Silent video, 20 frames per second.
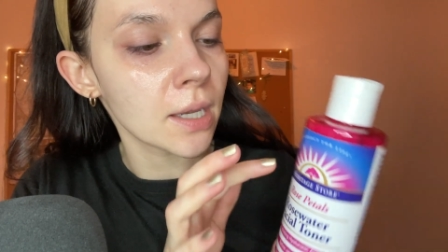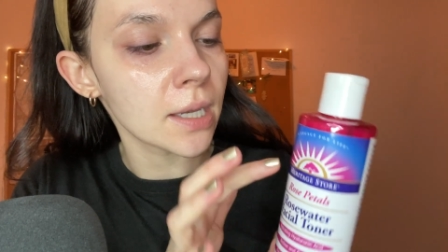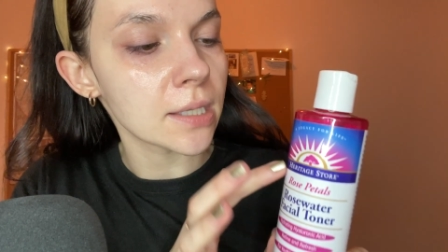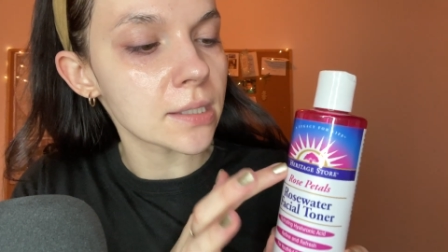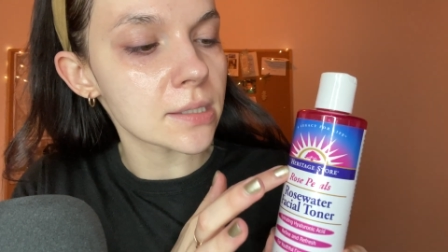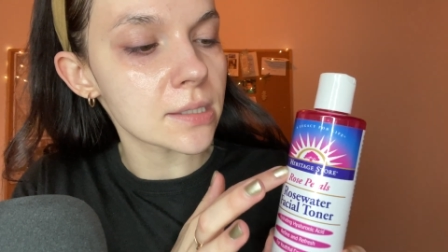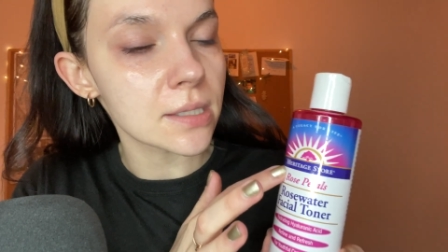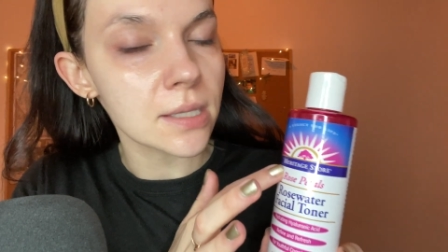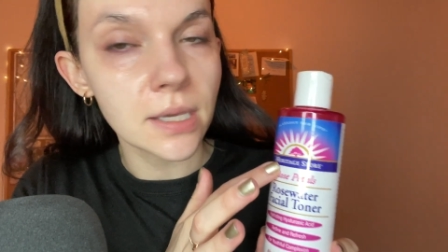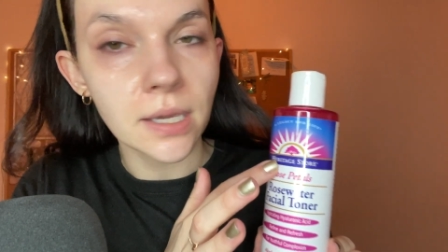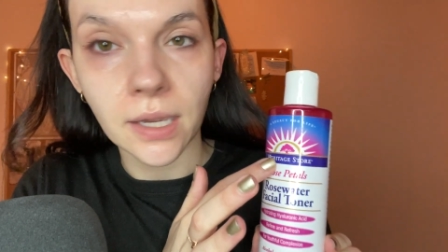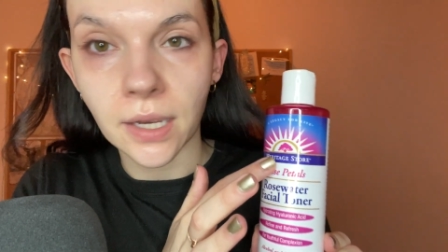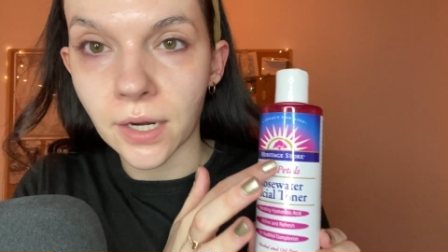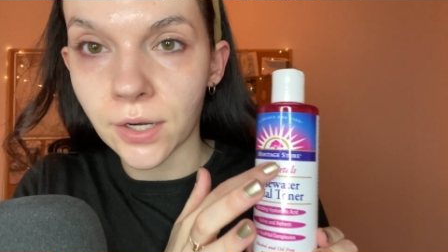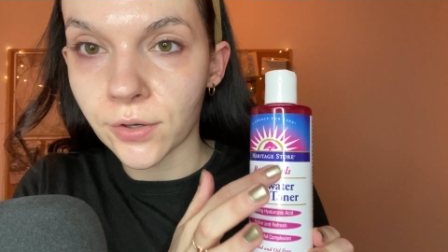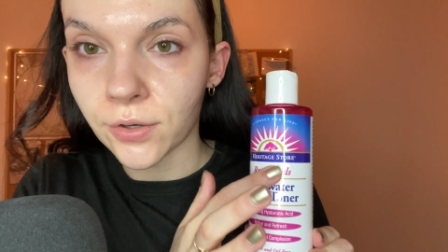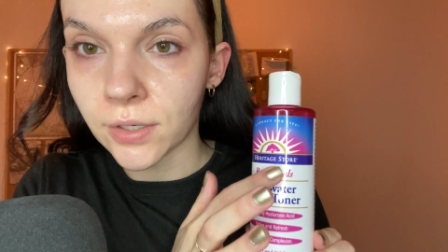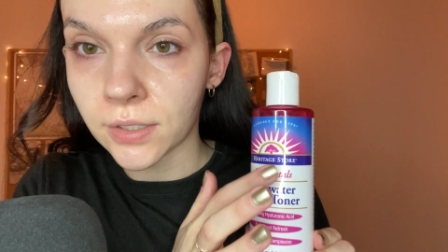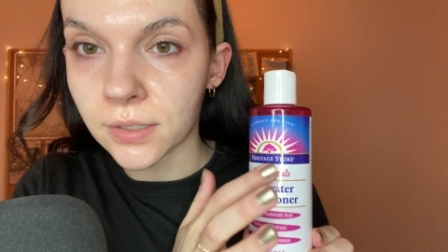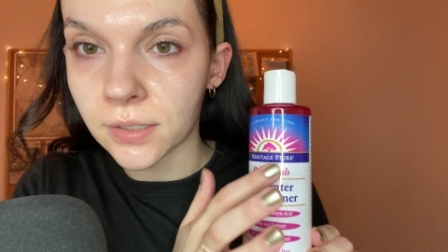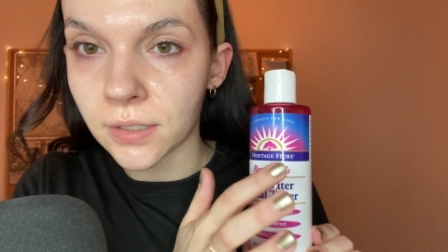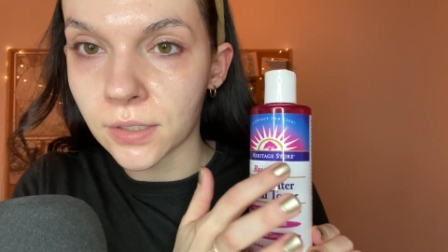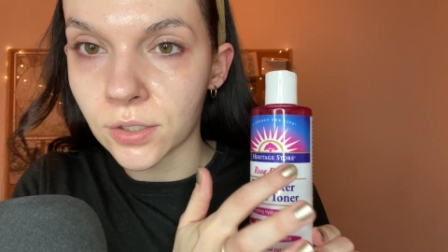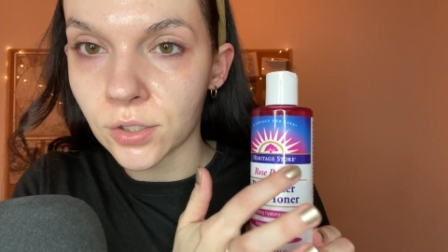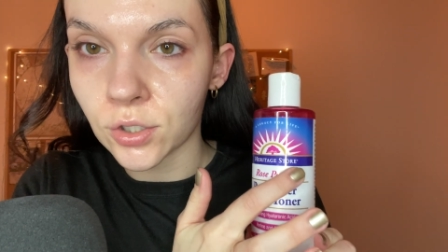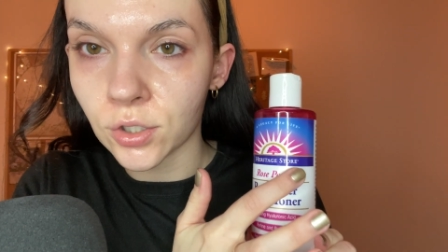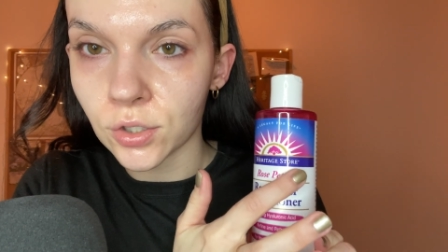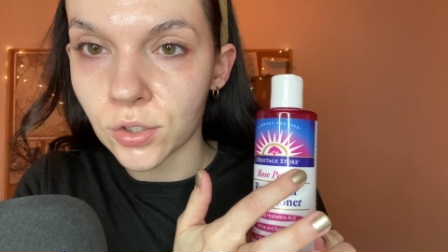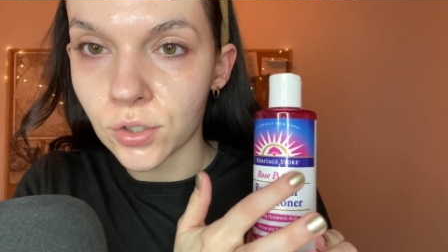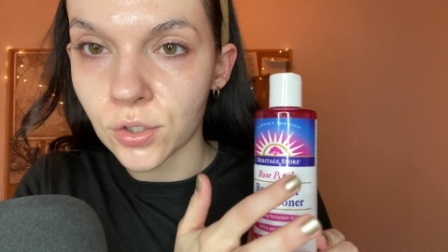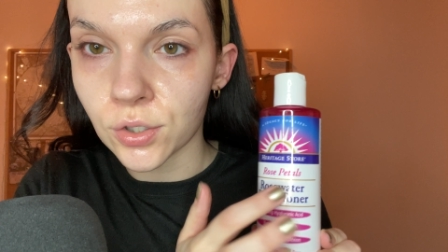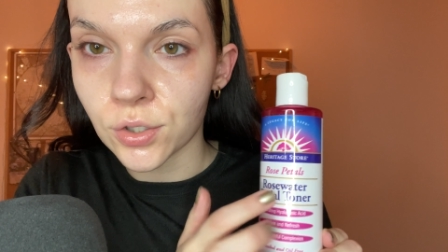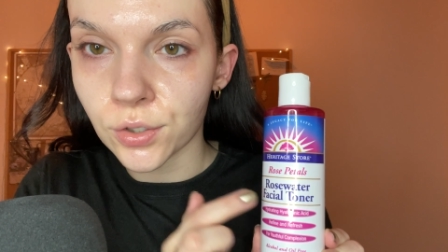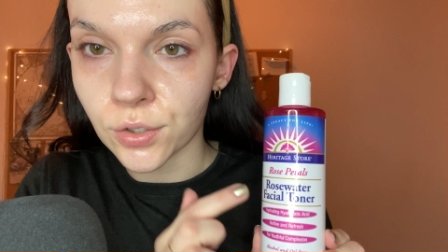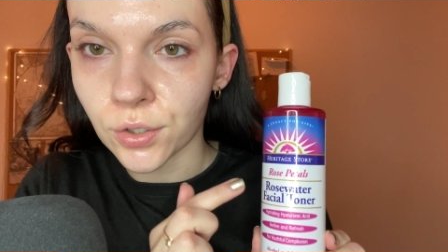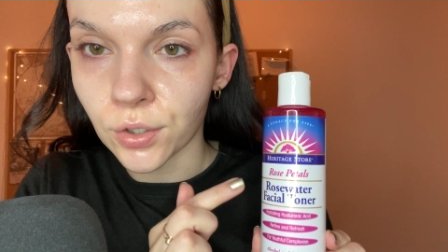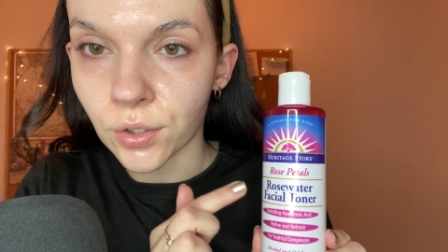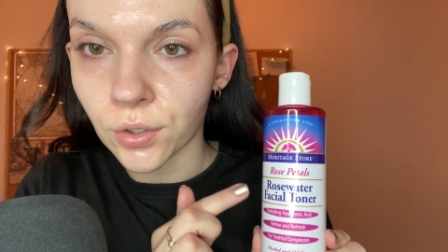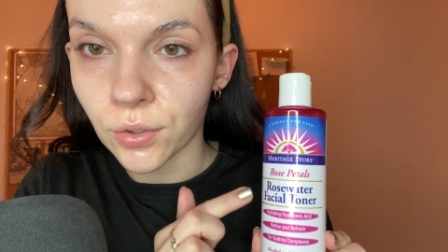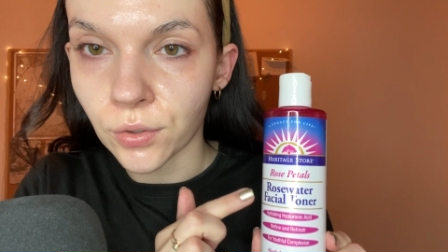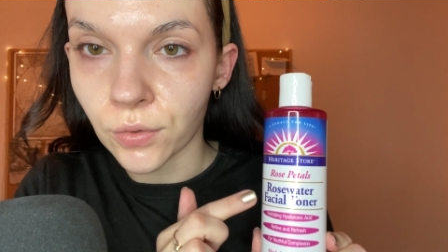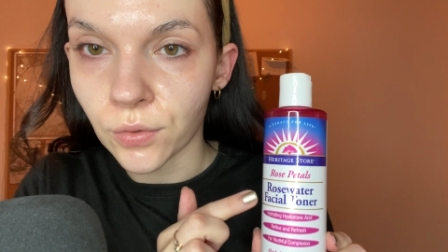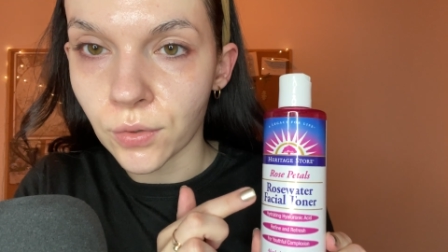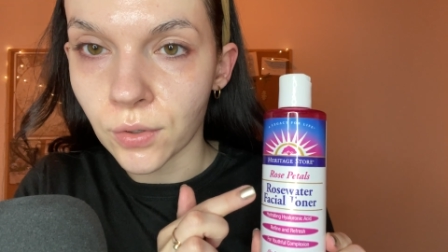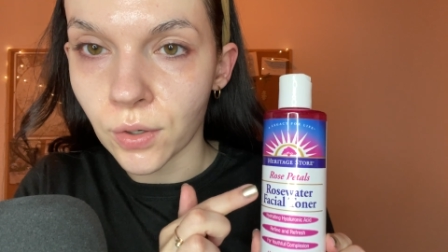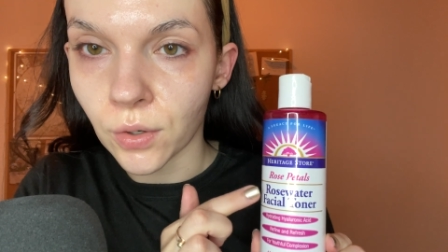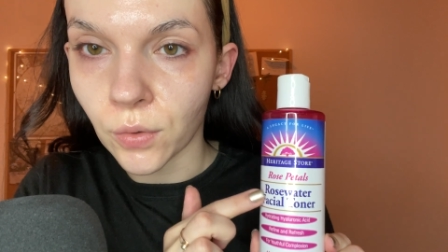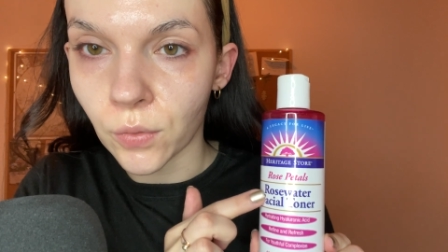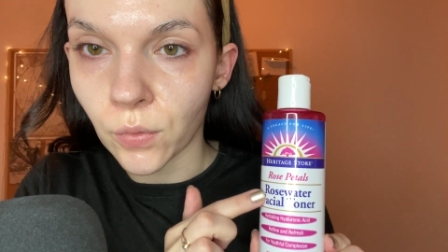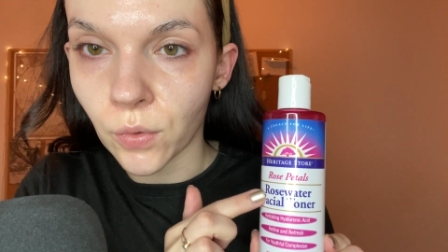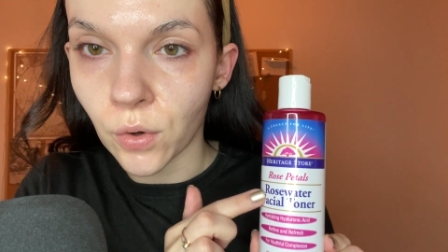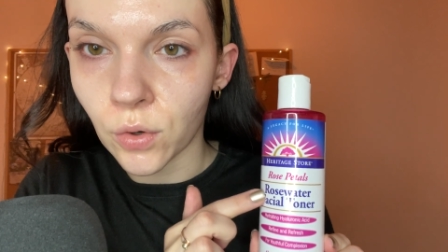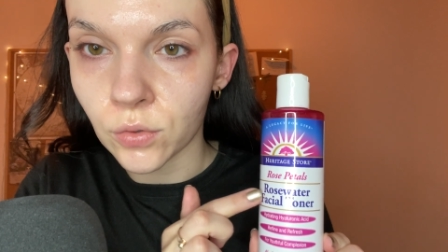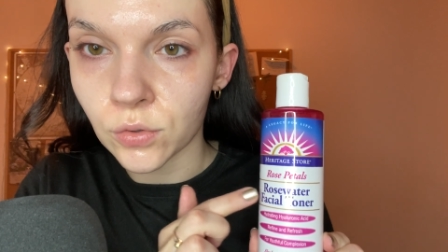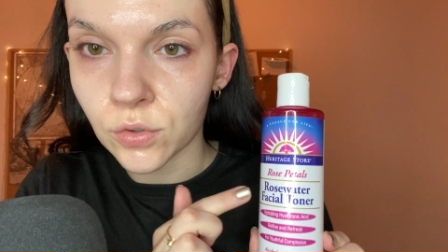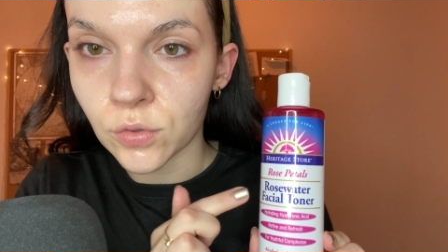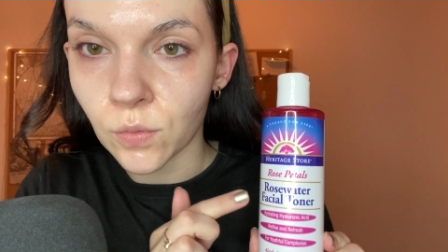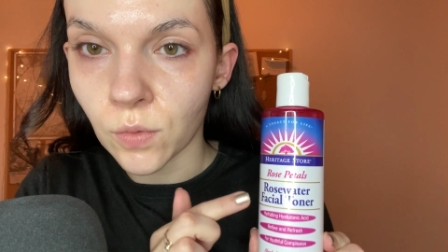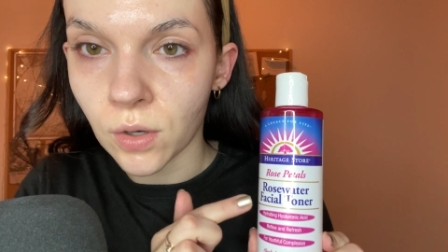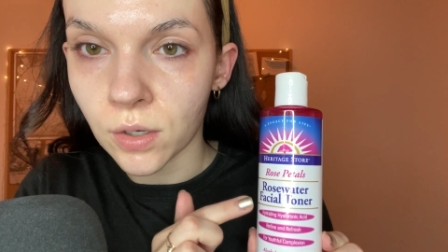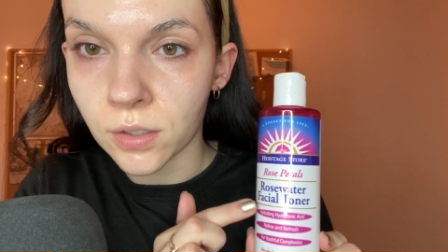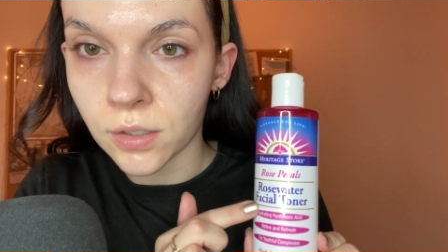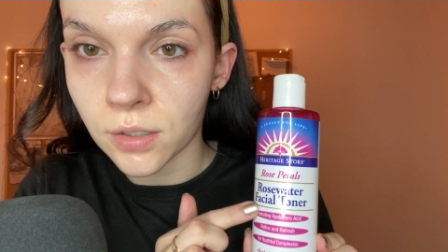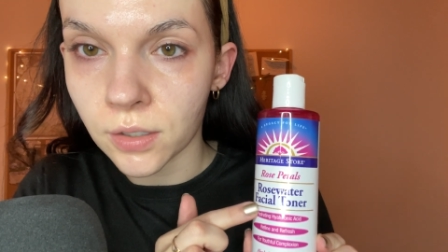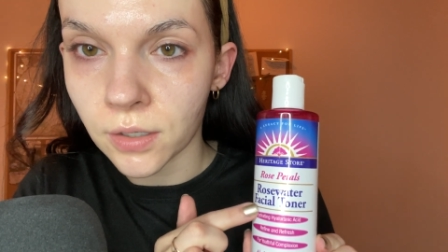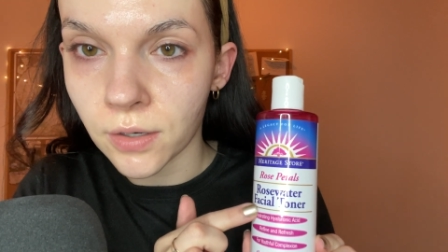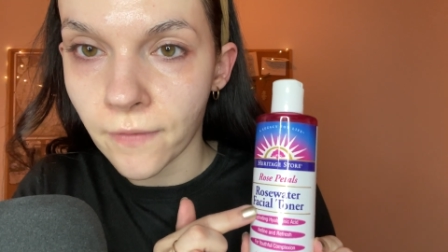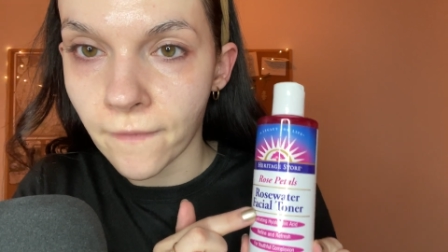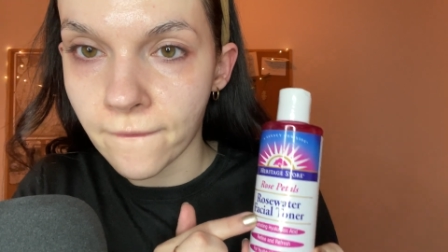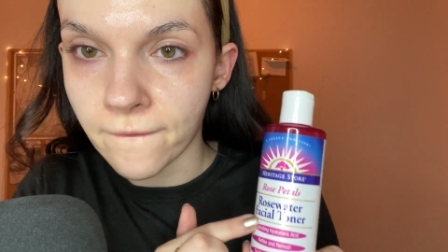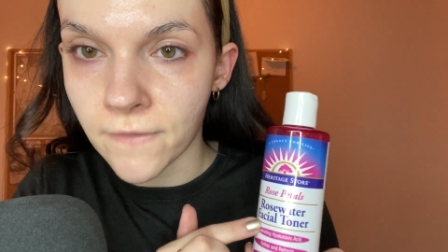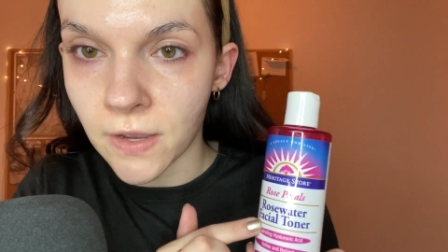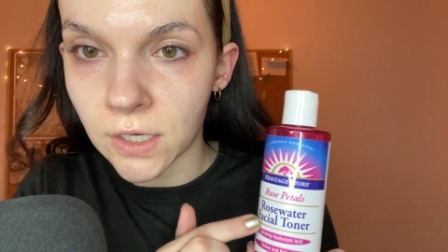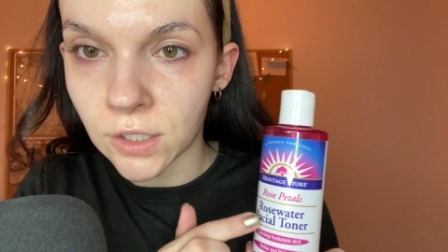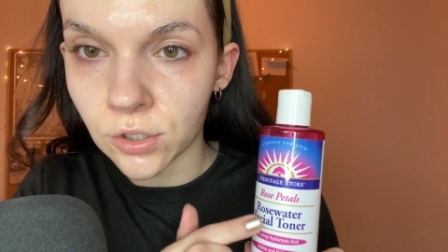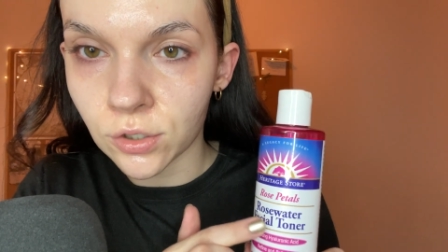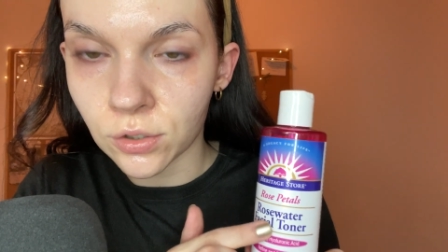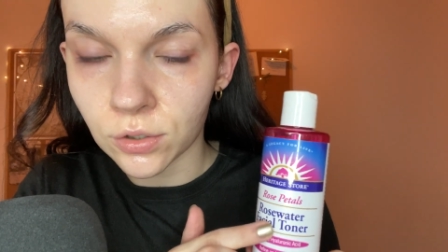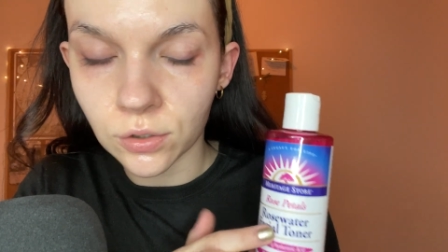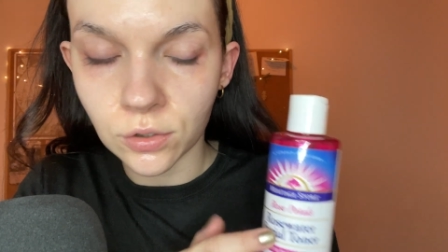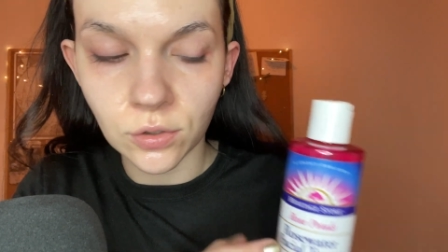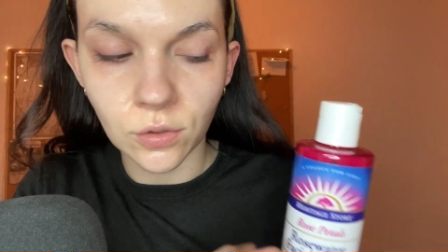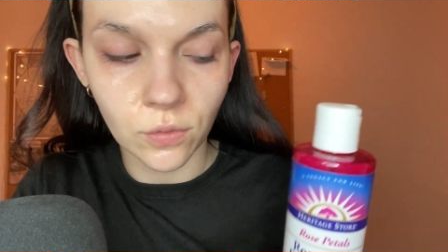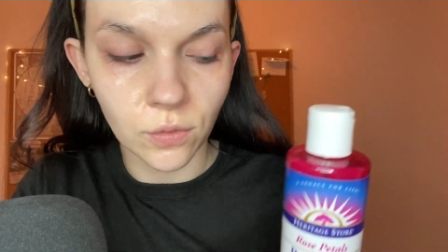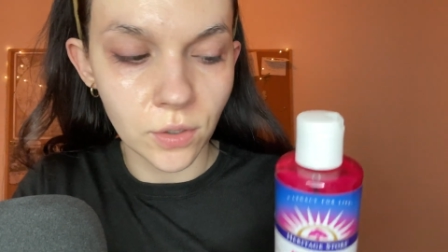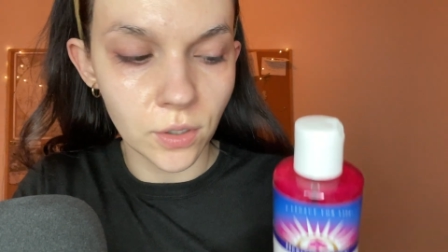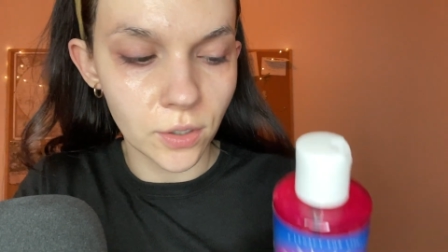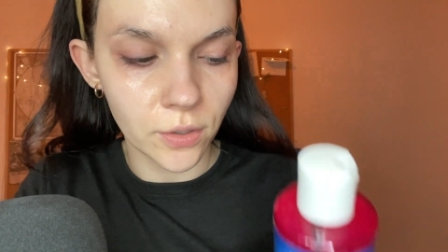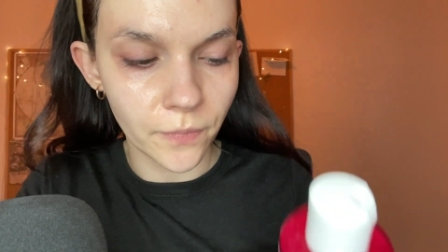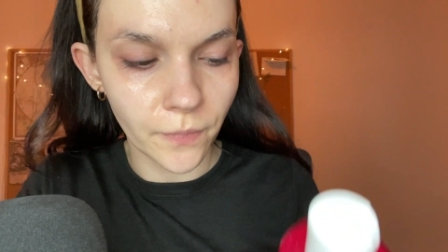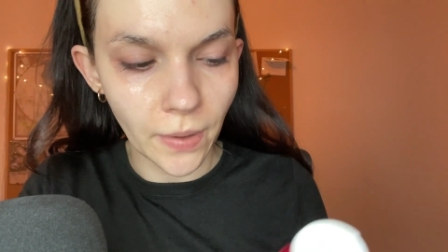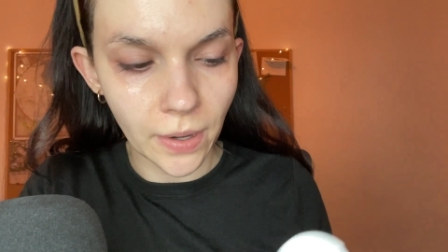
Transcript: It's the Heritage Stone Rose Water Facial Toner.